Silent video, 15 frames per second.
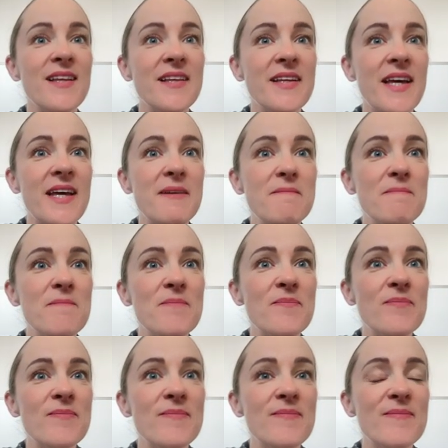Okay.
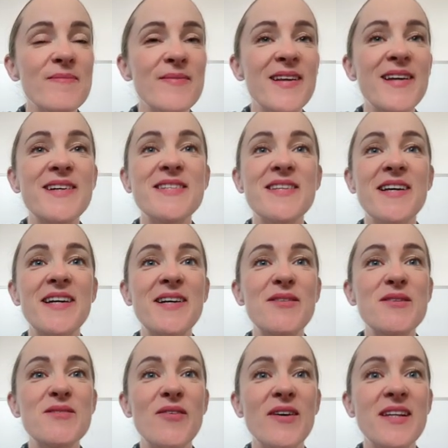It
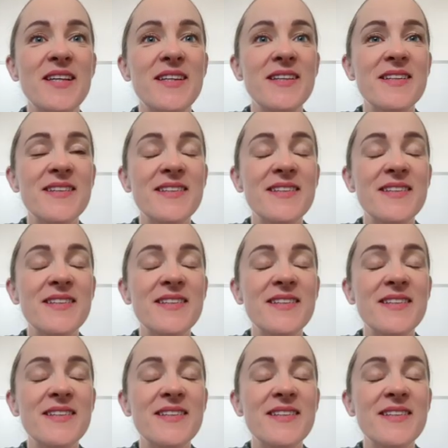was funny.